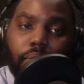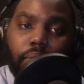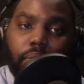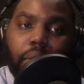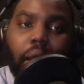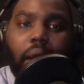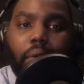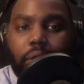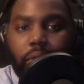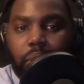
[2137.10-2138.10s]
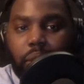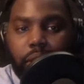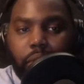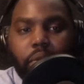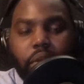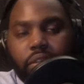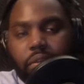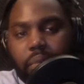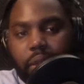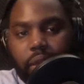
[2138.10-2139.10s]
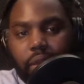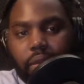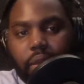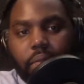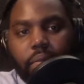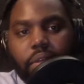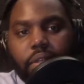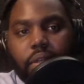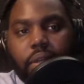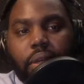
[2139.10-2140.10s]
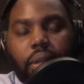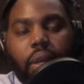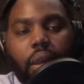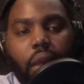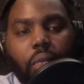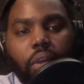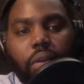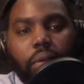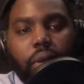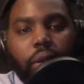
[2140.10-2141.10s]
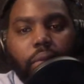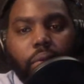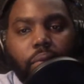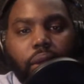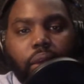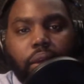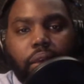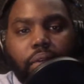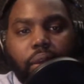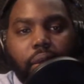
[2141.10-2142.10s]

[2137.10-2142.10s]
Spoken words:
But how are you planning? What does your plan look like? Are we going in and we winging it every day?